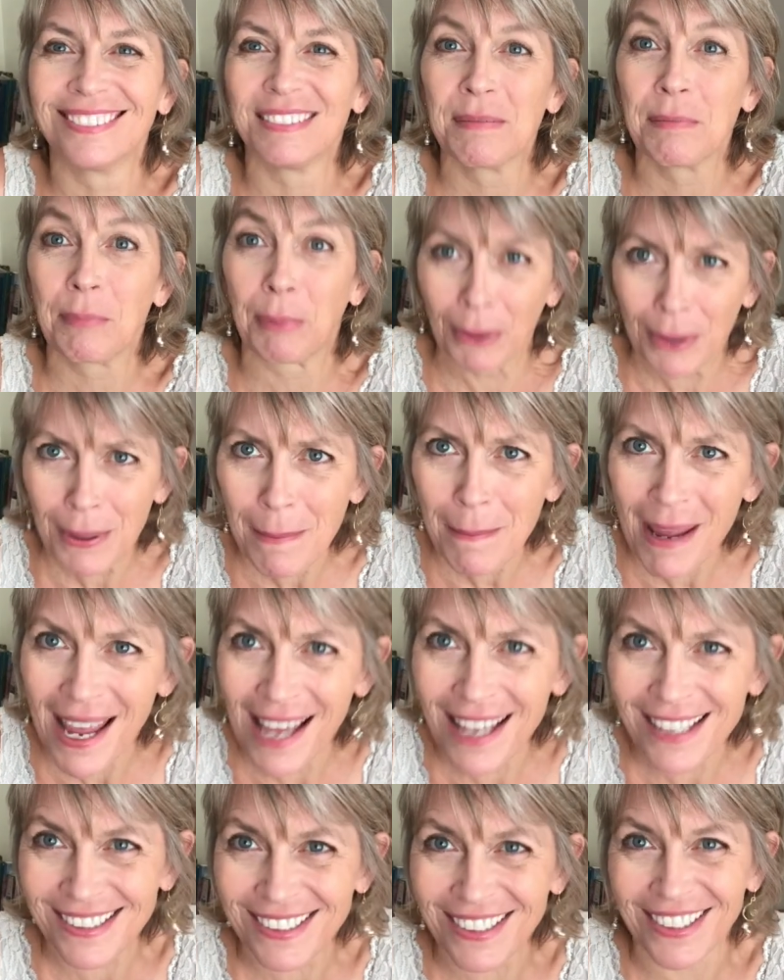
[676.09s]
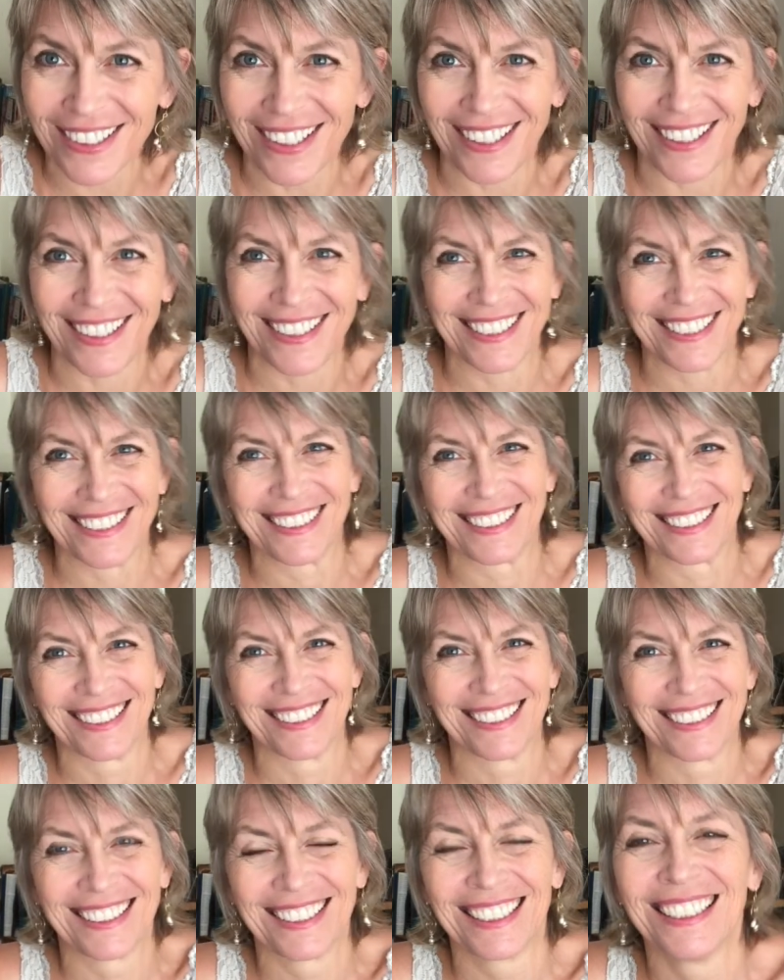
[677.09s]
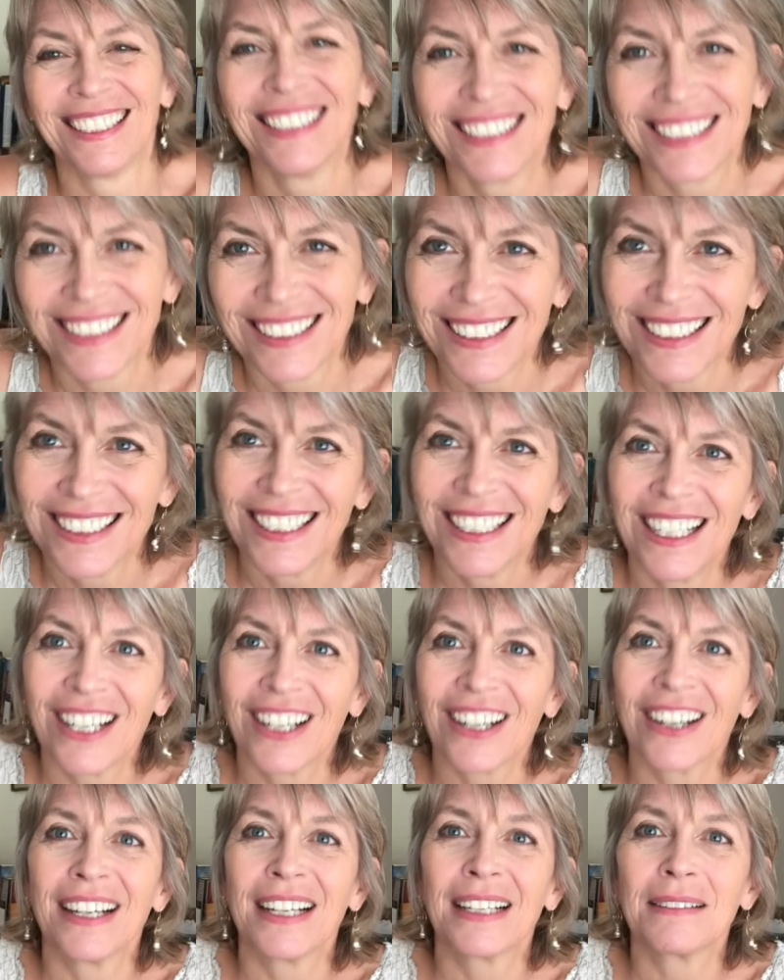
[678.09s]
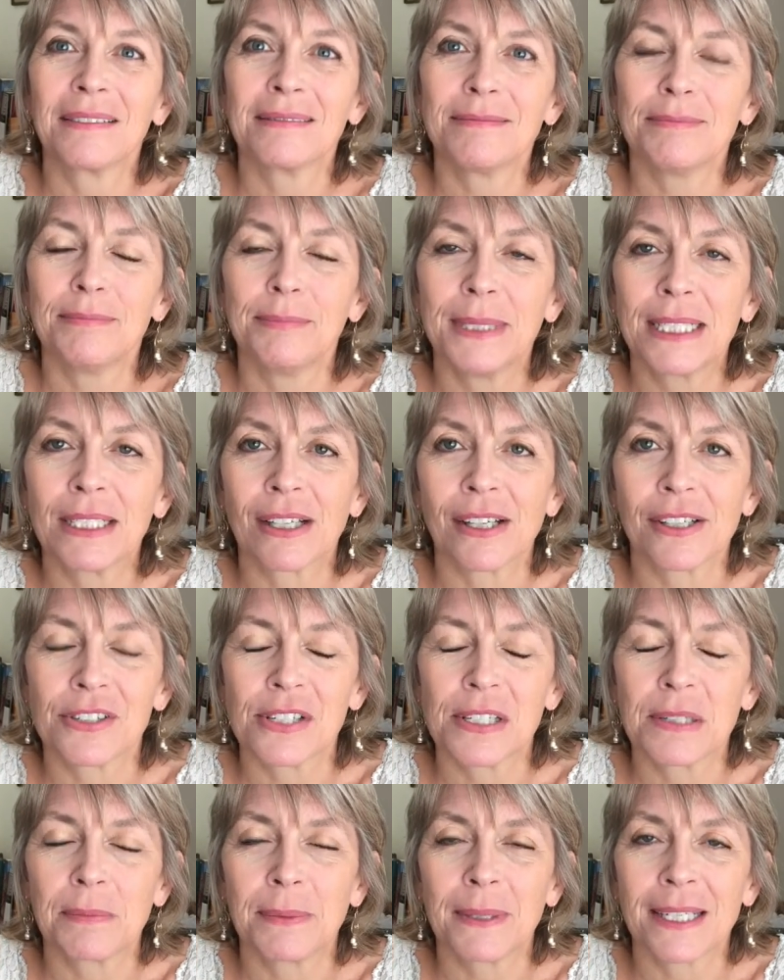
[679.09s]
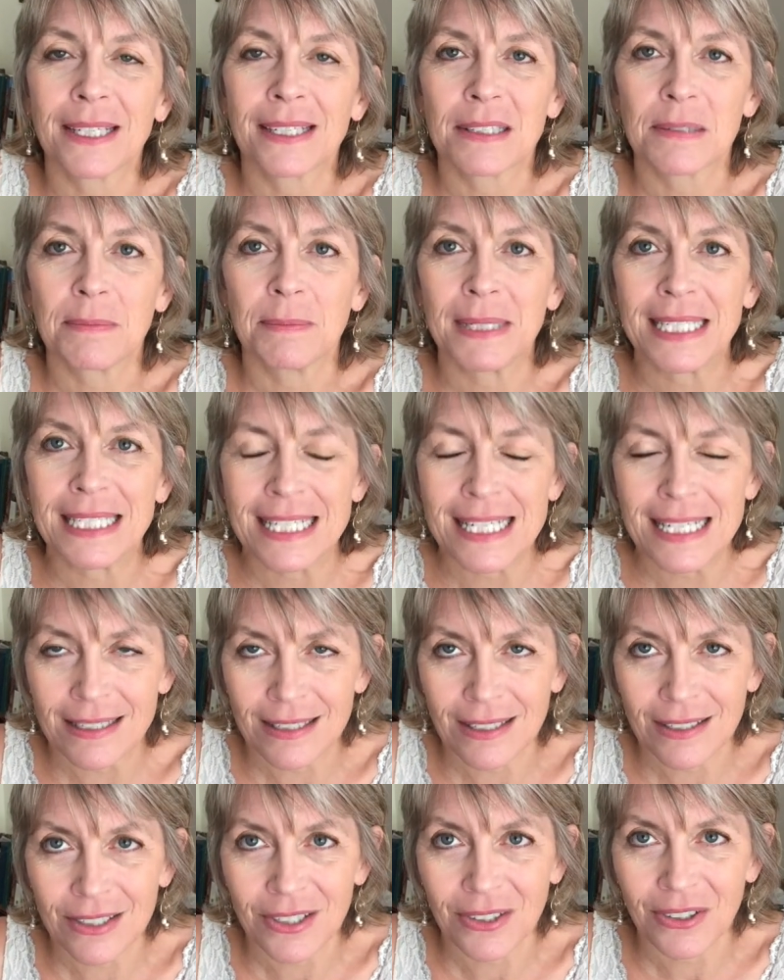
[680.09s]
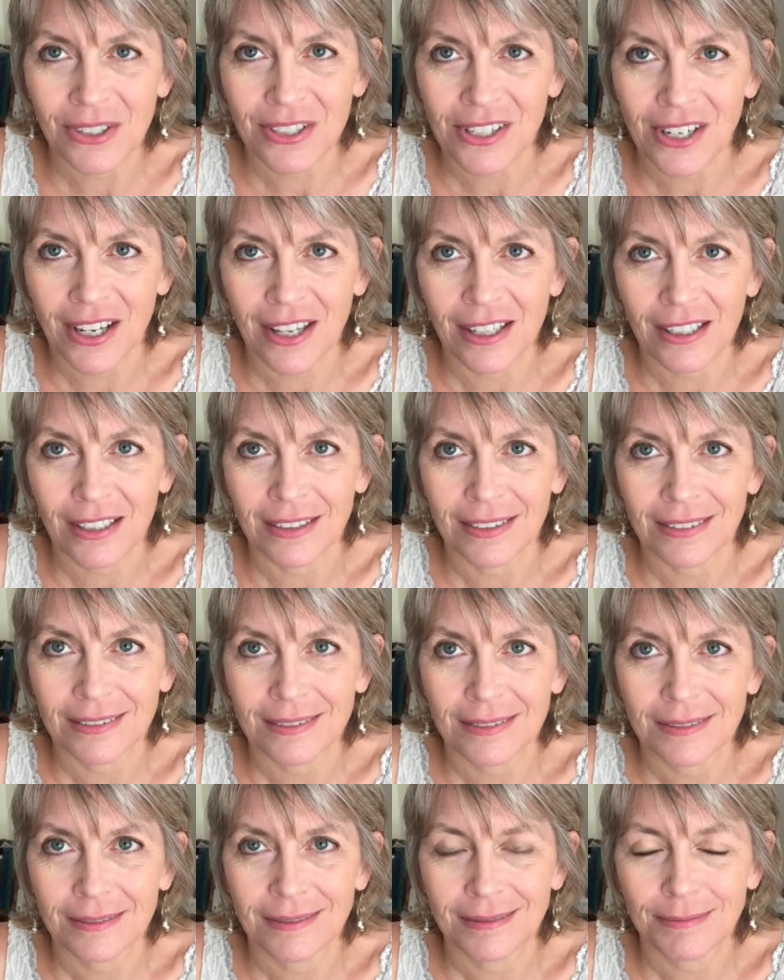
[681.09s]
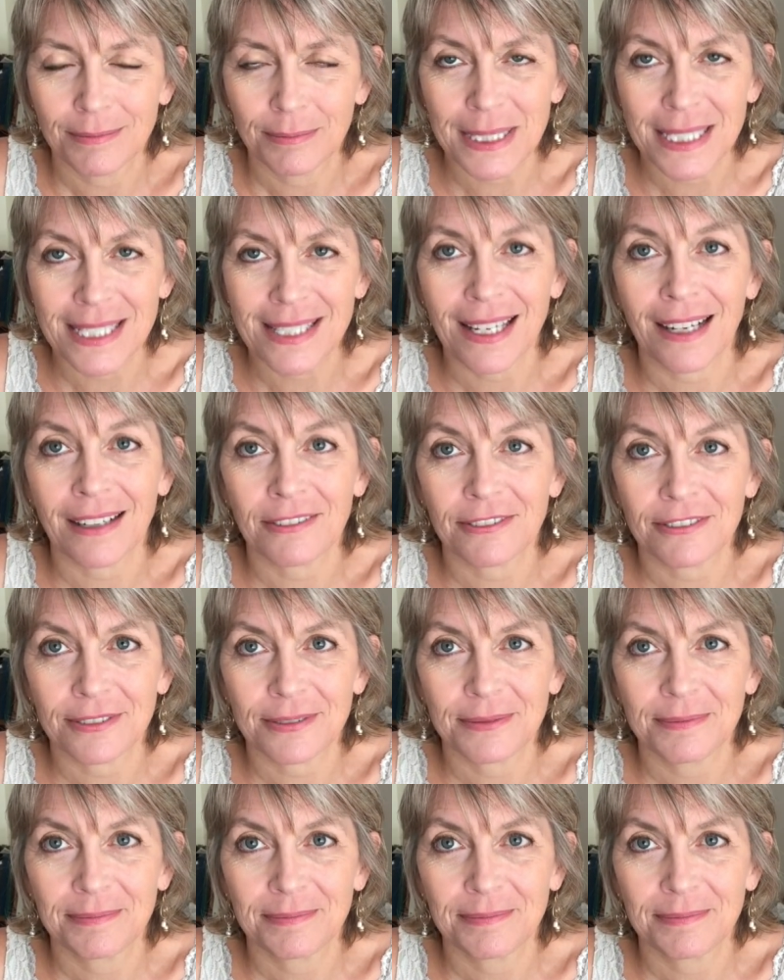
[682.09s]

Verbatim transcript: Put a mask on. All right. Be conscious beings. Be decent to each other. Be safe.